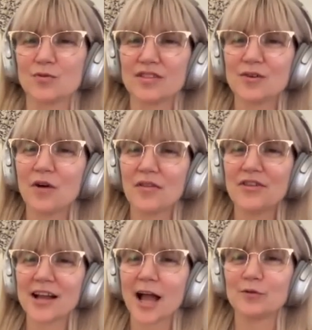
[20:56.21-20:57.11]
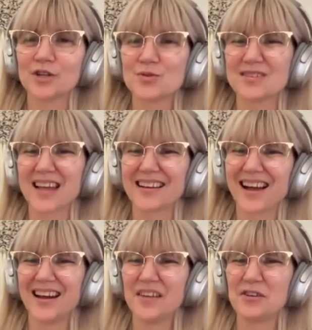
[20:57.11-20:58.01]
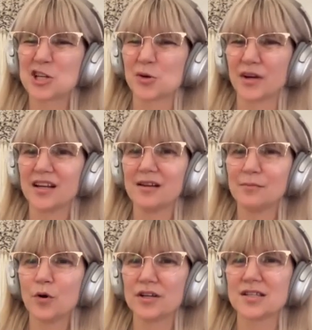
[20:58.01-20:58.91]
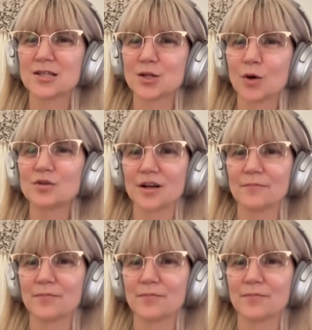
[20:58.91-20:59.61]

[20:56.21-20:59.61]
one, the one thing I wish was I kind of enjoyed it more and soaked up